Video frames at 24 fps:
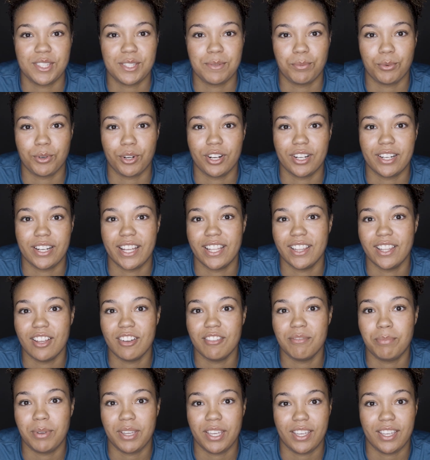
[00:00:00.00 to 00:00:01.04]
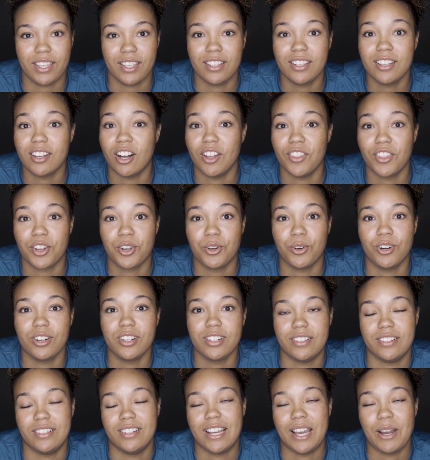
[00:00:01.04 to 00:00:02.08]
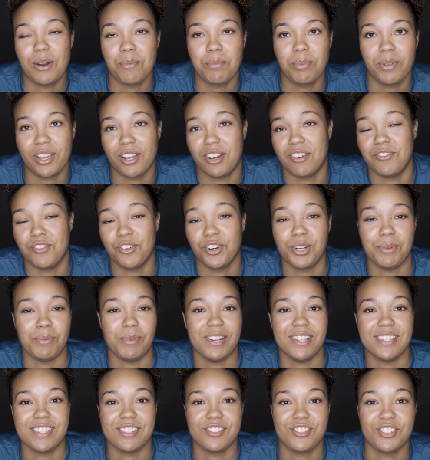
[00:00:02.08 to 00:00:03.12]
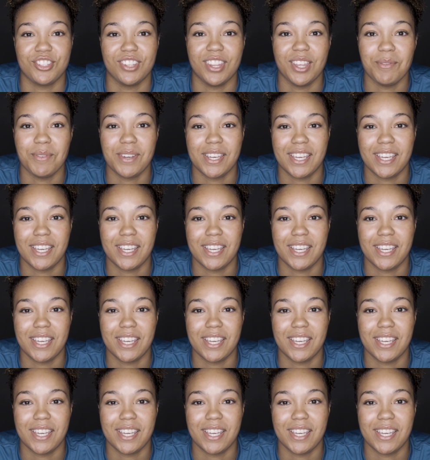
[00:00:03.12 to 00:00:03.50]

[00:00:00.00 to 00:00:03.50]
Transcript: the sport and I love being on the court, and I would play all 40 minutes if she let